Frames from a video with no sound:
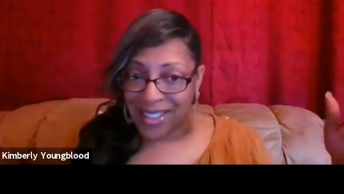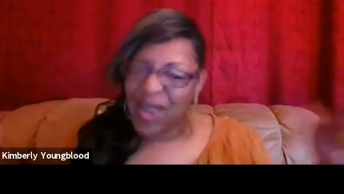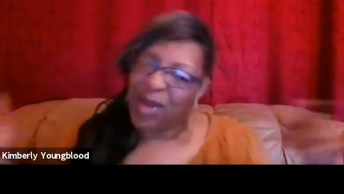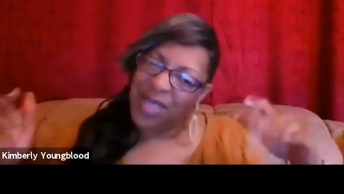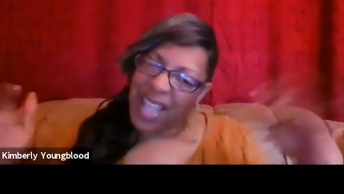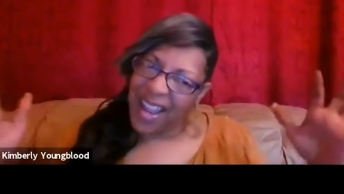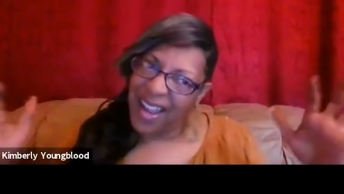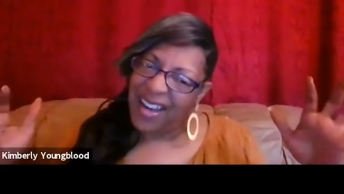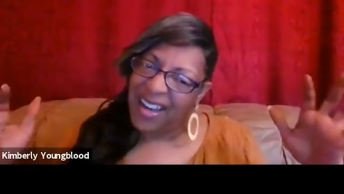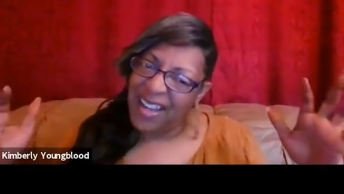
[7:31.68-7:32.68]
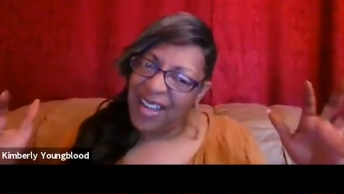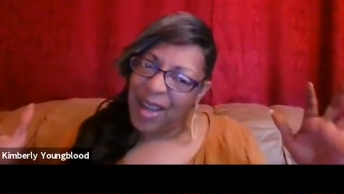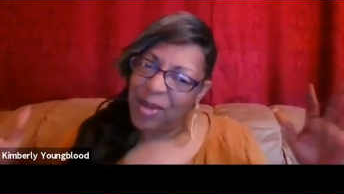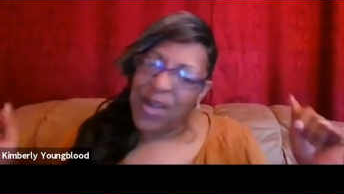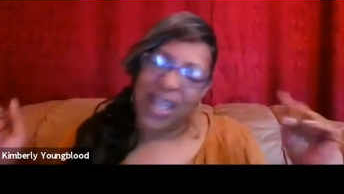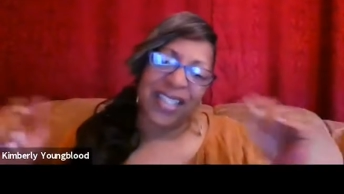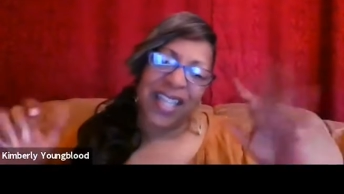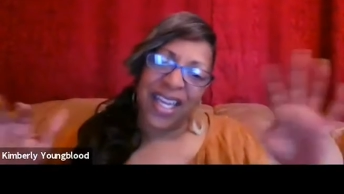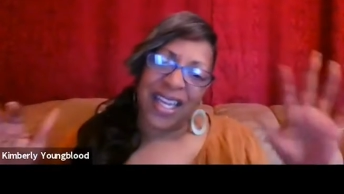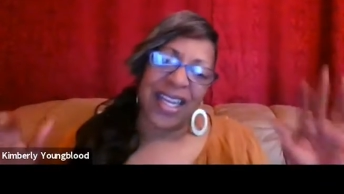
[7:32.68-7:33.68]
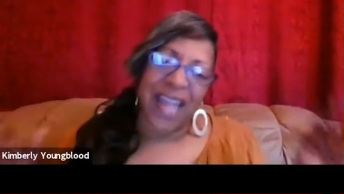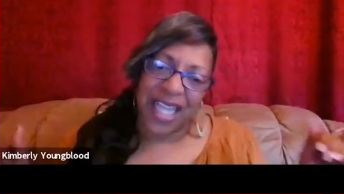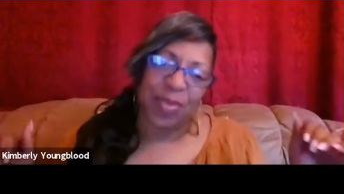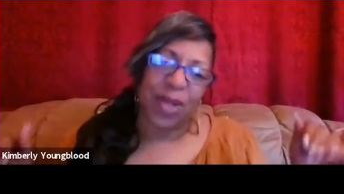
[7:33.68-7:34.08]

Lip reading: Do you know what I'm saying? Trying to say it in a nice,